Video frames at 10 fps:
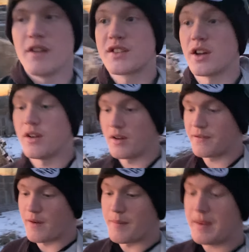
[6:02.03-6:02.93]

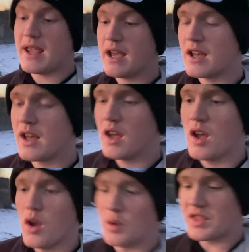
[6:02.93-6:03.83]
for me
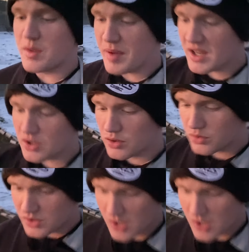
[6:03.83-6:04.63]
with the P2s,